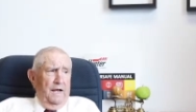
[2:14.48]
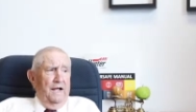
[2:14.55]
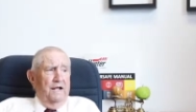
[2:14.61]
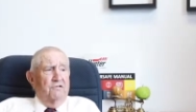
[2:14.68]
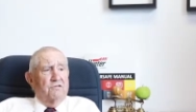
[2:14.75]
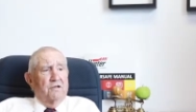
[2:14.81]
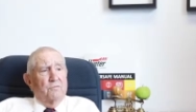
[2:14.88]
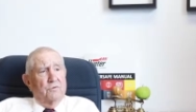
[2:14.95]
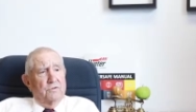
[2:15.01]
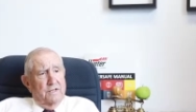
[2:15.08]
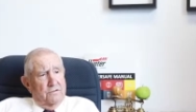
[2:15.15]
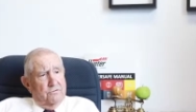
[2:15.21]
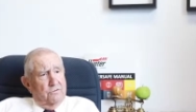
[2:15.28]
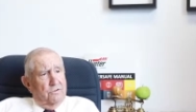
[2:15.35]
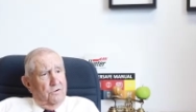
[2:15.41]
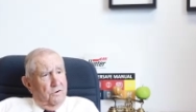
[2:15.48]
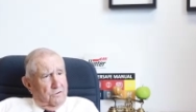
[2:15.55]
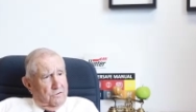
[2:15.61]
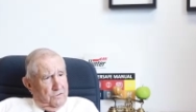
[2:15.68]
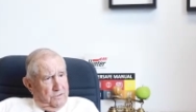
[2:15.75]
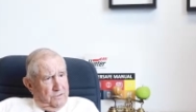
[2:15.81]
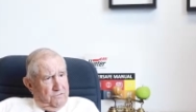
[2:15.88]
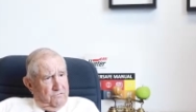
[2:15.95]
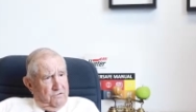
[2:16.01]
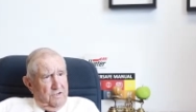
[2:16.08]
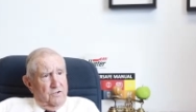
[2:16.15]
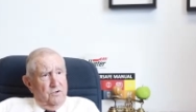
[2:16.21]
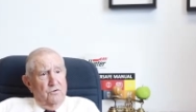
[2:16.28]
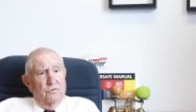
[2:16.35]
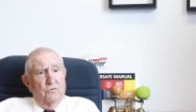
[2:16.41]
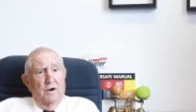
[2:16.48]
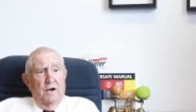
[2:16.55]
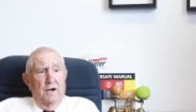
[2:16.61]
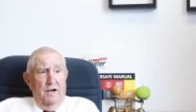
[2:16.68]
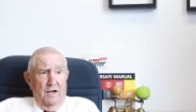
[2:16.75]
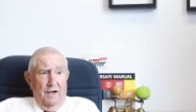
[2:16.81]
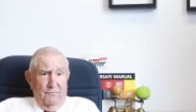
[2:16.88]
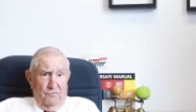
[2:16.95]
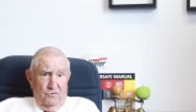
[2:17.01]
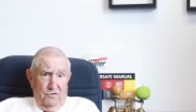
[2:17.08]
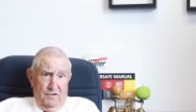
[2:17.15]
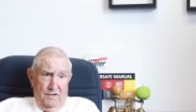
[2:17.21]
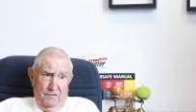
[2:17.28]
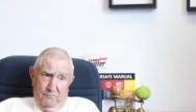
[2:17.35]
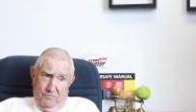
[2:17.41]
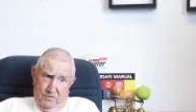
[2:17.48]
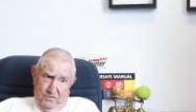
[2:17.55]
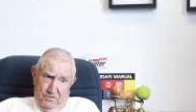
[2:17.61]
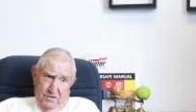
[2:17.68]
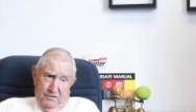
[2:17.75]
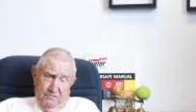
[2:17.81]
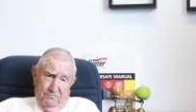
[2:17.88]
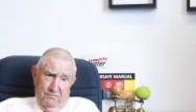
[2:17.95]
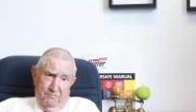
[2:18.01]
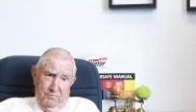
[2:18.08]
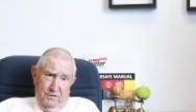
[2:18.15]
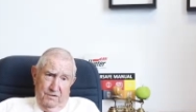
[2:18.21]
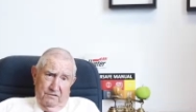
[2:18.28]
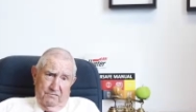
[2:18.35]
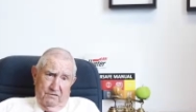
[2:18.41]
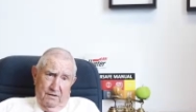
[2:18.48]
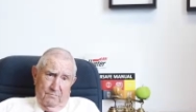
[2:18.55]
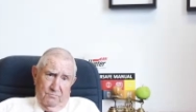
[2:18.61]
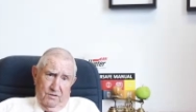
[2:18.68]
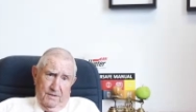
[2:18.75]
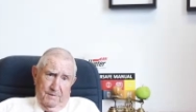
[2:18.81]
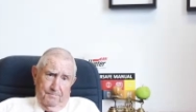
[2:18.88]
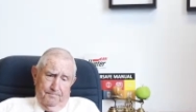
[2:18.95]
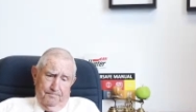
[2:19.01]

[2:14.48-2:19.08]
He said, well, that's what Hockey said. You are, have got every chance of being something.